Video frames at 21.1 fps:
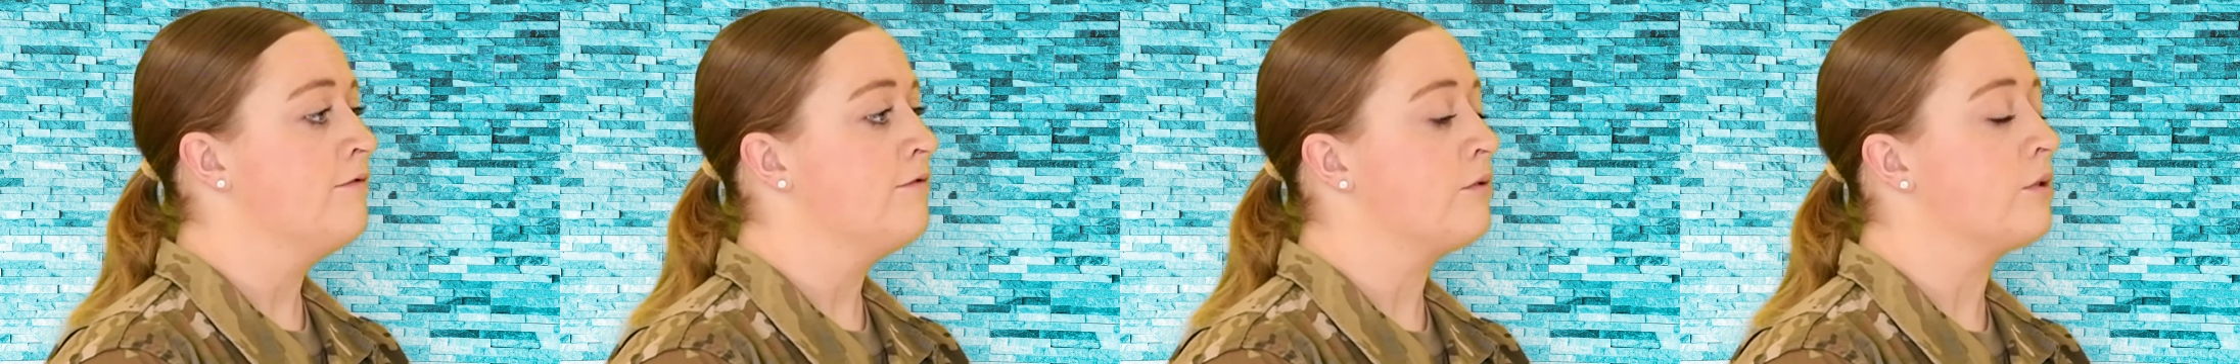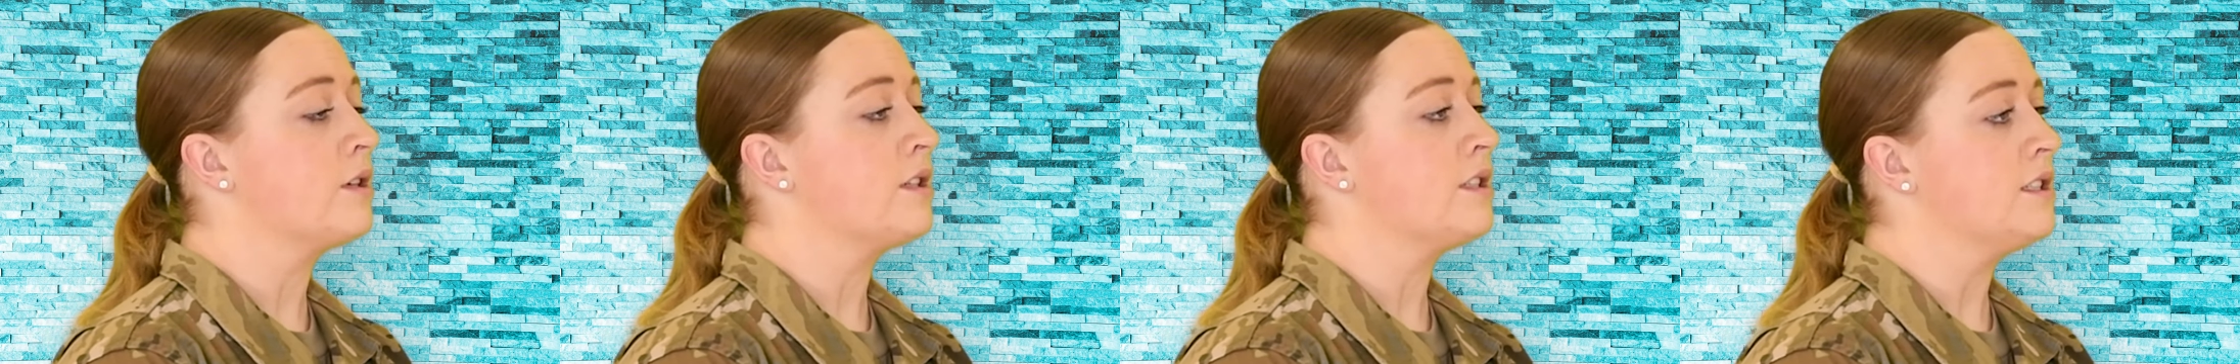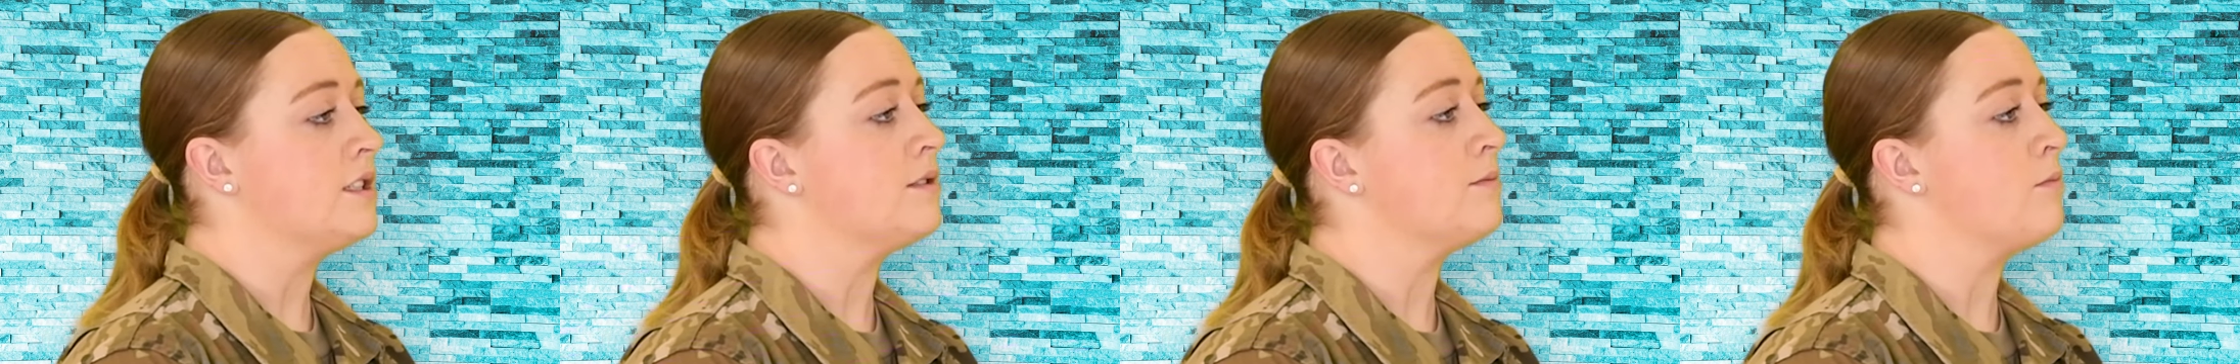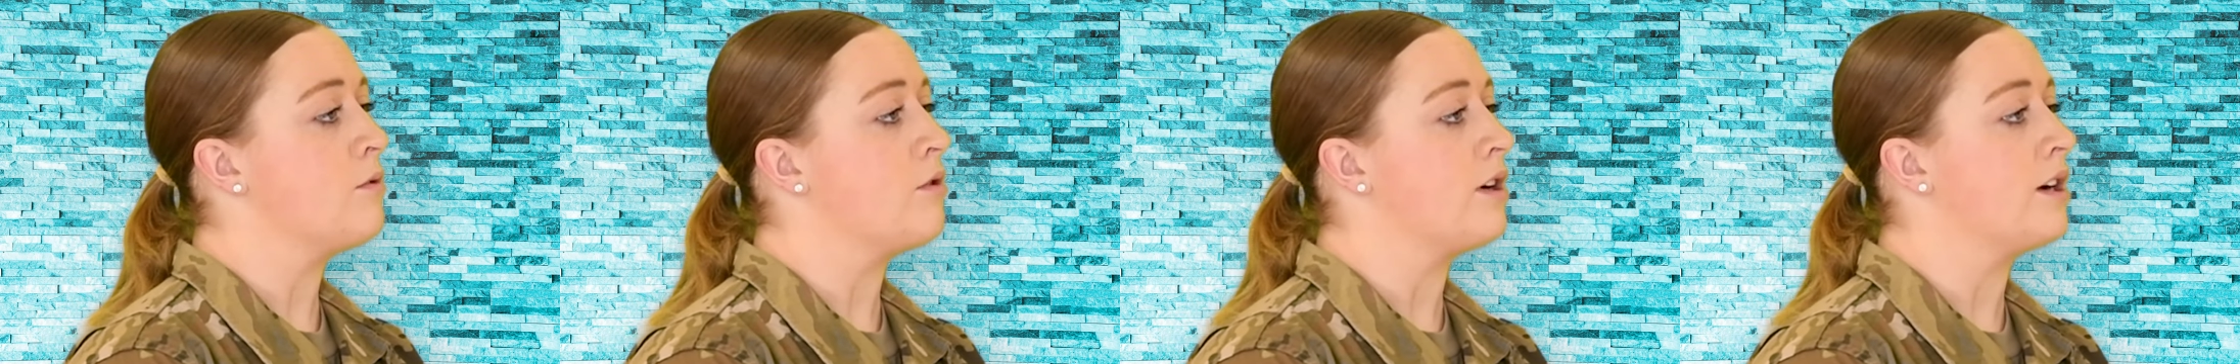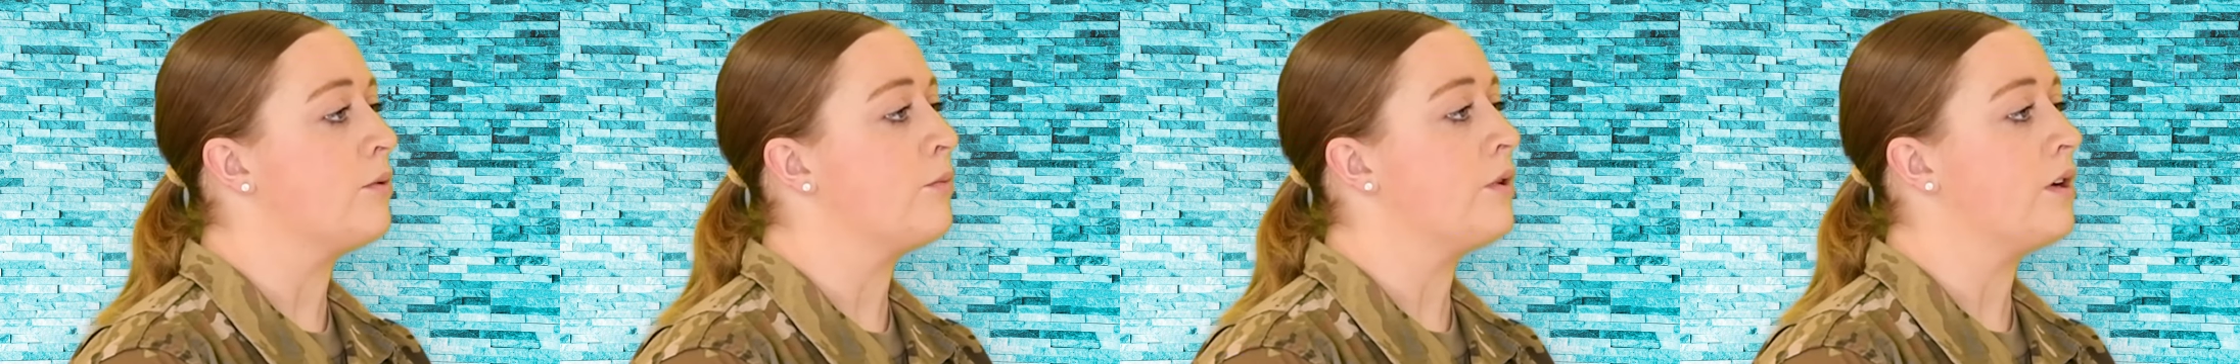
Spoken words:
forces more,